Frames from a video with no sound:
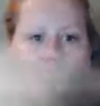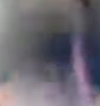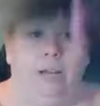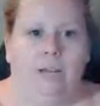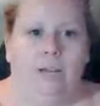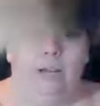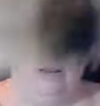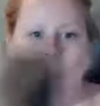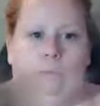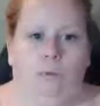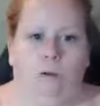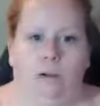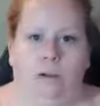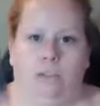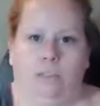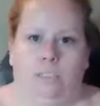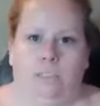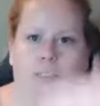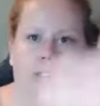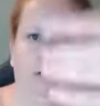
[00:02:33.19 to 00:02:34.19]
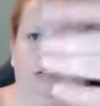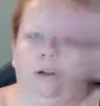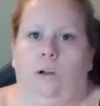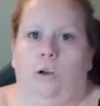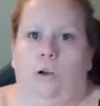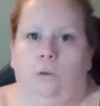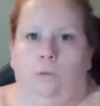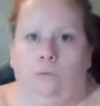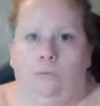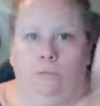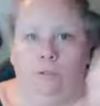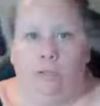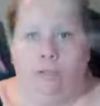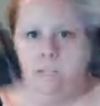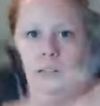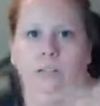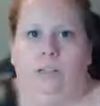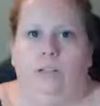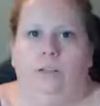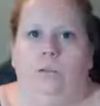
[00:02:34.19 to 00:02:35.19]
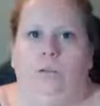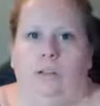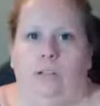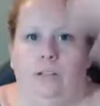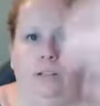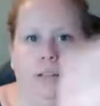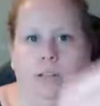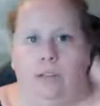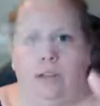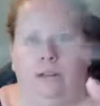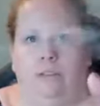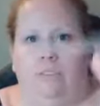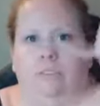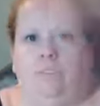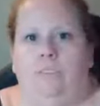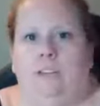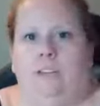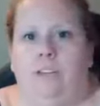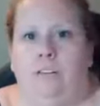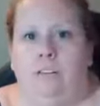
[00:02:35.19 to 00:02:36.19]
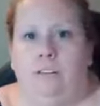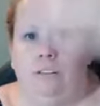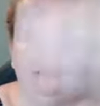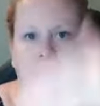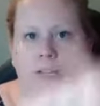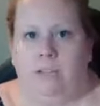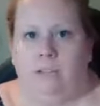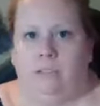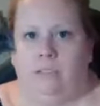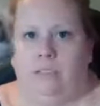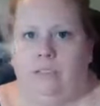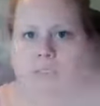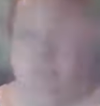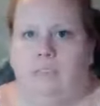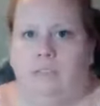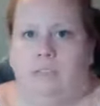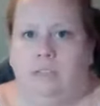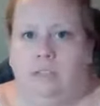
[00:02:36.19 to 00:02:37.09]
and I want, hopefully, that you can feel this,